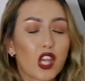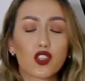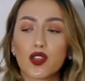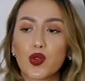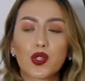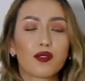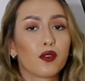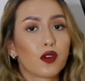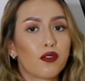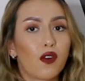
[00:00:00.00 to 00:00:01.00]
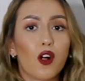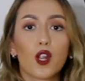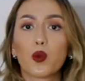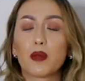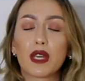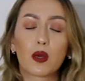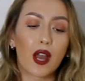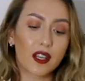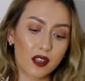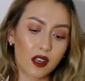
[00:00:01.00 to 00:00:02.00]
shoes for fall would be
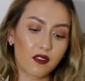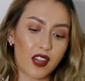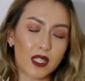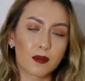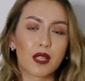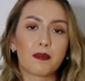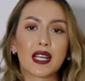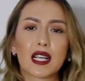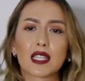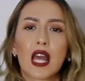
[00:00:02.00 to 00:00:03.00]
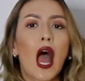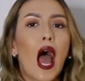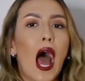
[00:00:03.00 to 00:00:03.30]
quite an investment because